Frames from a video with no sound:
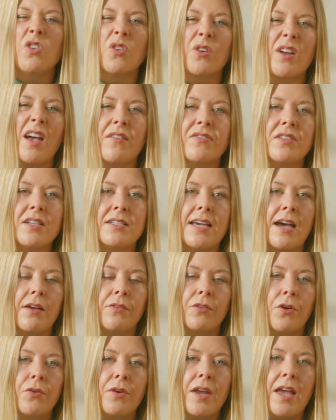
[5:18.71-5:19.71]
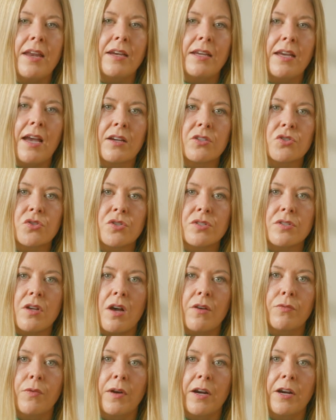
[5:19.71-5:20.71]
You don't have to download any extra
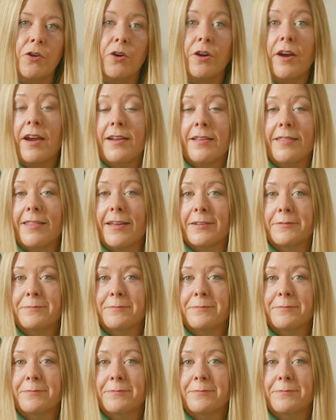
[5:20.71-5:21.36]
software or anything.